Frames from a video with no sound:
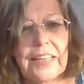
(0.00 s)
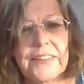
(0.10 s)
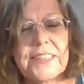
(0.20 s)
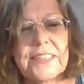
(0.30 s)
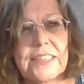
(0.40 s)

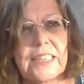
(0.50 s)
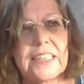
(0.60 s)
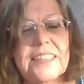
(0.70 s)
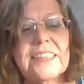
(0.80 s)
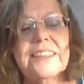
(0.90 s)
This
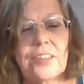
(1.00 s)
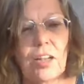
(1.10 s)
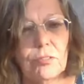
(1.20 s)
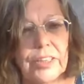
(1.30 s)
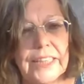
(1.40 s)
exists
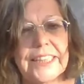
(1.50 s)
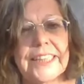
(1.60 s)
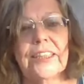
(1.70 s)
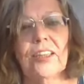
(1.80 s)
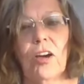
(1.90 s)
already
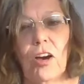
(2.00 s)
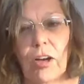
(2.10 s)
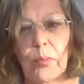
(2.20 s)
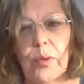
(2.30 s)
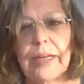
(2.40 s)
in
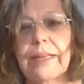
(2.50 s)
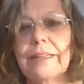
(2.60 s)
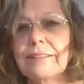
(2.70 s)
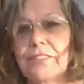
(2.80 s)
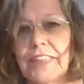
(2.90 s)

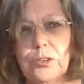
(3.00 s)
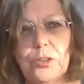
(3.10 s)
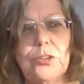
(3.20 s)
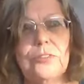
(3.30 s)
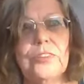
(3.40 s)
Ottawa,
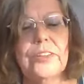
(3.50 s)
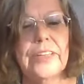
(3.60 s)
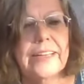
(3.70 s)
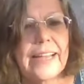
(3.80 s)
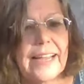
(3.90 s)
Vancouver,
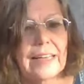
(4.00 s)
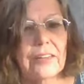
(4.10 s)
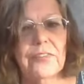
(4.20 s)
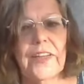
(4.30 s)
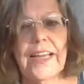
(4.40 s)

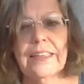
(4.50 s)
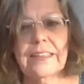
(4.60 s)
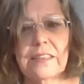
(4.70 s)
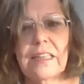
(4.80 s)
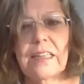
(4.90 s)

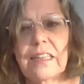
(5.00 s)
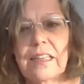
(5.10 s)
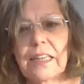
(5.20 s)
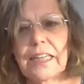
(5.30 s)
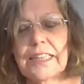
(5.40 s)
Halifax,
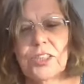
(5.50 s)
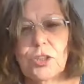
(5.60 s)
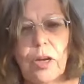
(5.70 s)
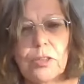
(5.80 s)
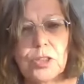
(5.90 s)
and
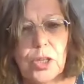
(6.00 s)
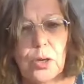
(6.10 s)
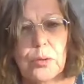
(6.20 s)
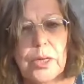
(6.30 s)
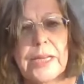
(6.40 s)

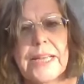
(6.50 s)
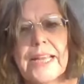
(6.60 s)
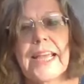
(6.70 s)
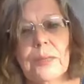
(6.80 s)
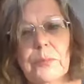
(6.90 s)
Toronto,
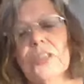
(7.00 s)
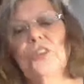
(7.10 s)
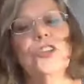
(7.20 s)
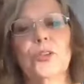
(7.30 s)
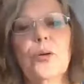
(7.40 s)
and we are
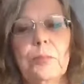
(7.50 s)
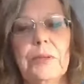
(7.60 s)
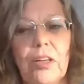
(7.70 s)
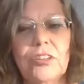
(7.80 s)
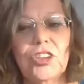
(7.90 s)
just going to be
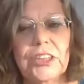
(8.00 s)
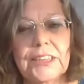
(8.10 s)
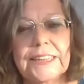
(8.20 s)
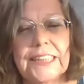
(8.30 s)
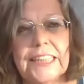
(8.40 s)
launching
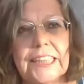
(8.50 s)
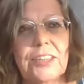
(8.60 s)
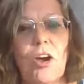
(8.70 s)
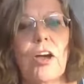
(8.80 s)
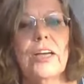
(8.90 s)
it in
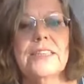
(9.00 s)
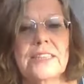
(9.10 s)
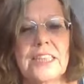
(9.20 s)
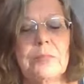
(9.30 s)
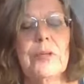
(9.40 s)

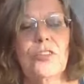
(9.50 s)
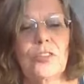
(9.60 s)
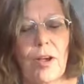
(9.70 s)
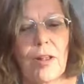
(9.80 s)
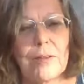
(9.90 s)
August in
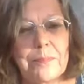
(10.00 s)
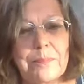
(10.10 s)
Montreal.